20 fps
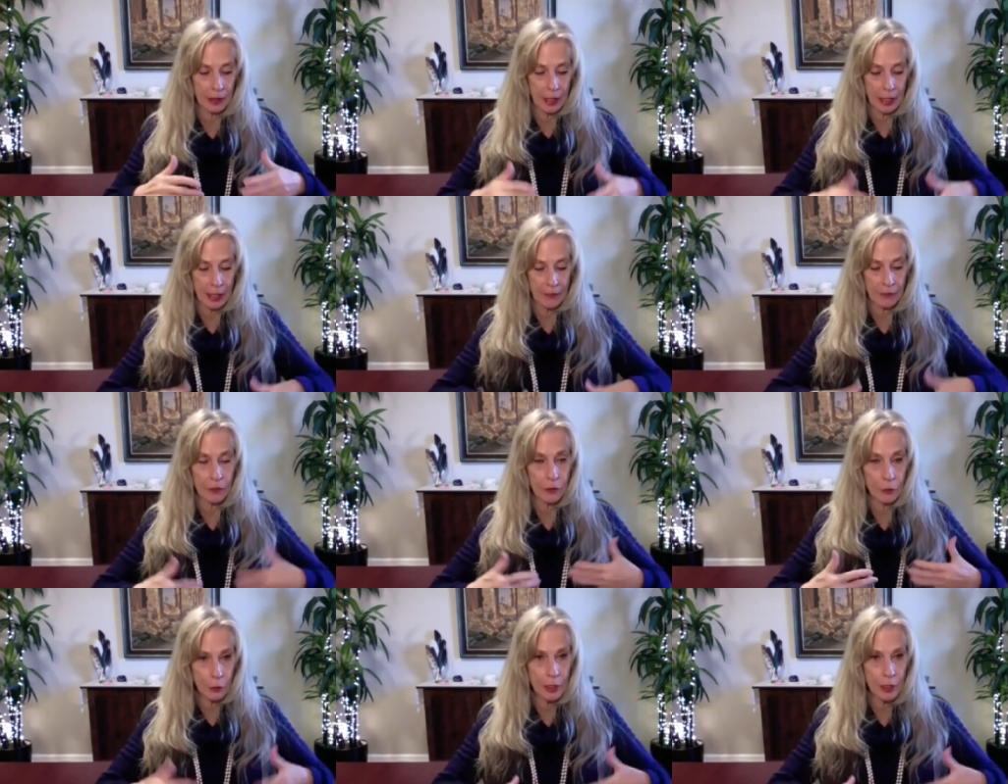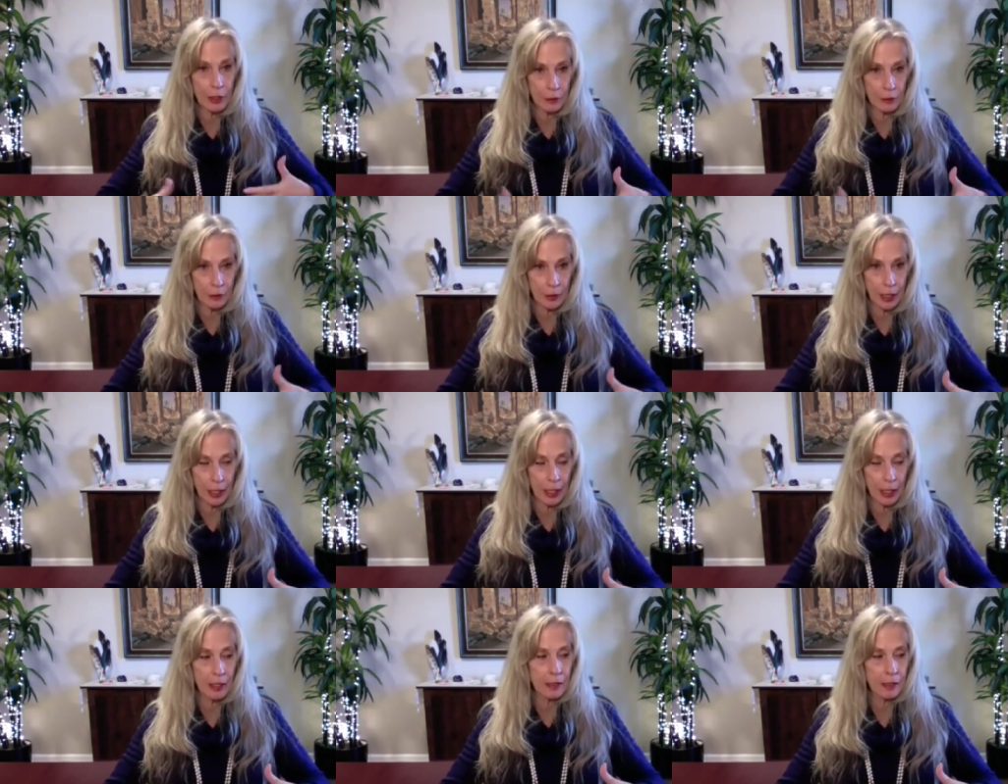It's like for
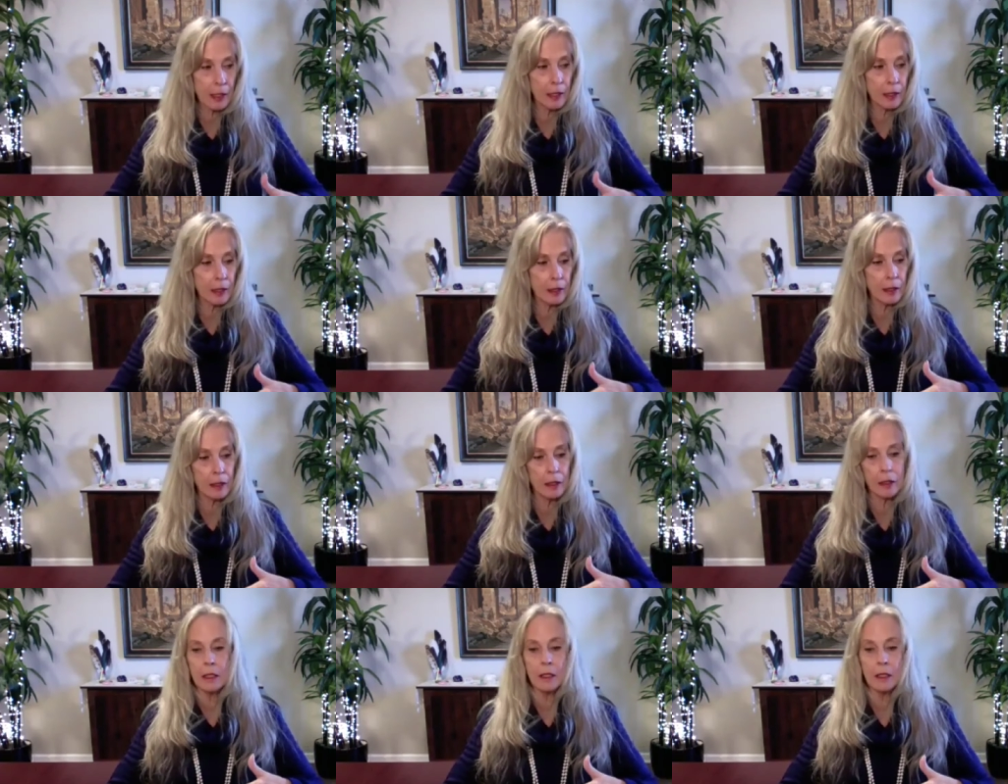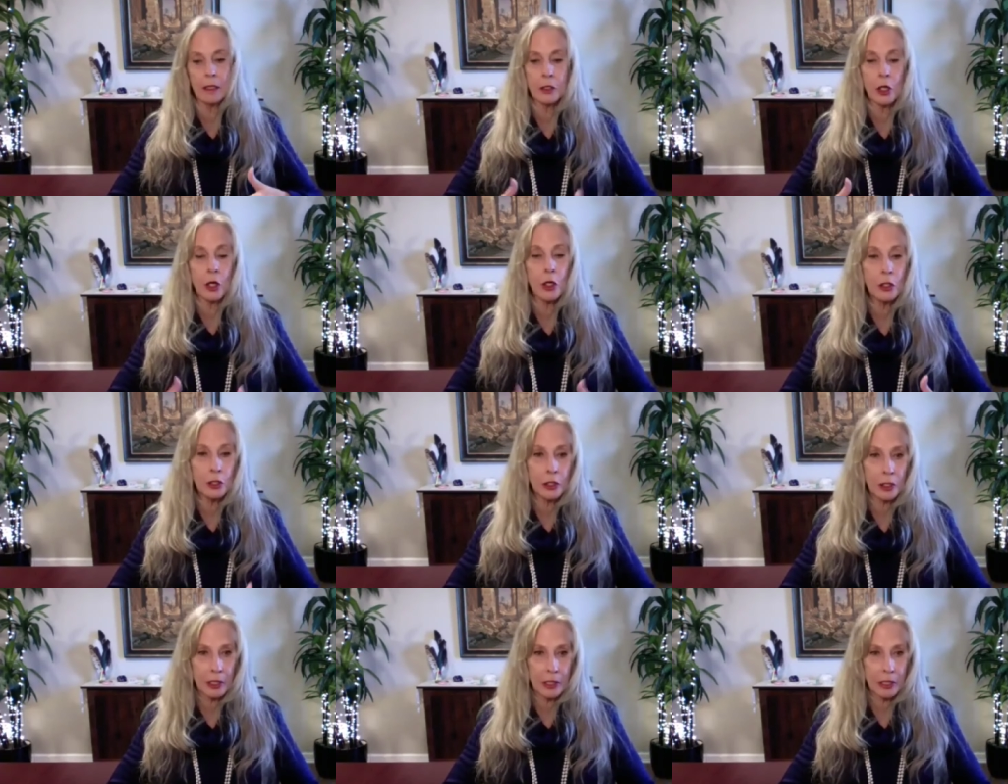real, okay? It's like a
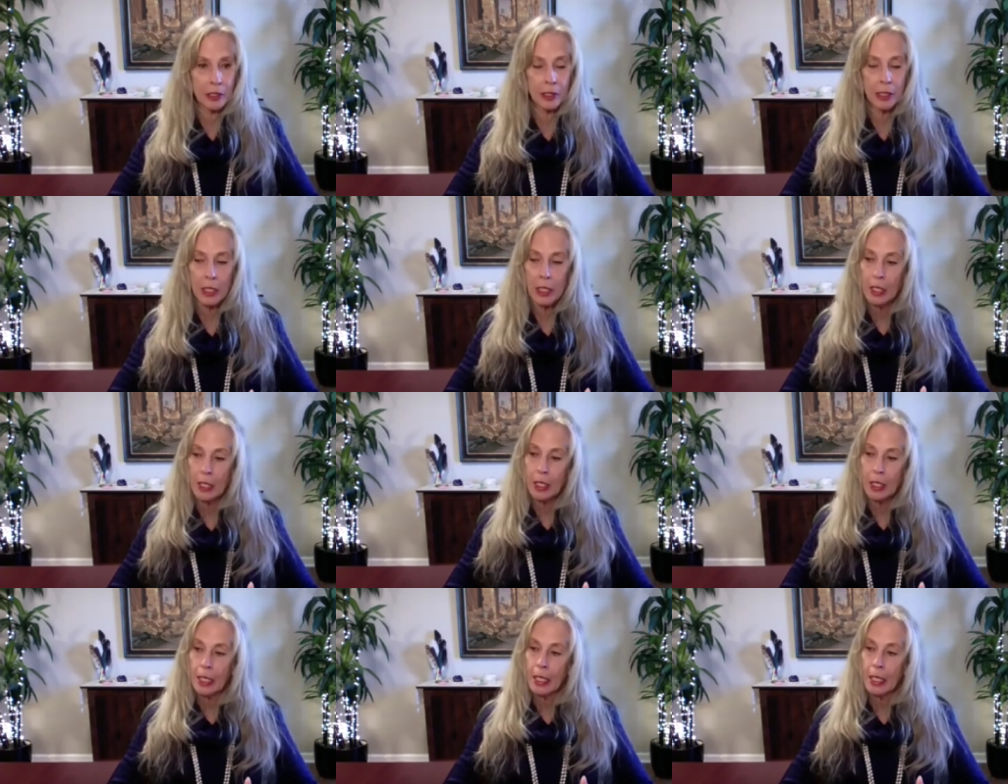darkness.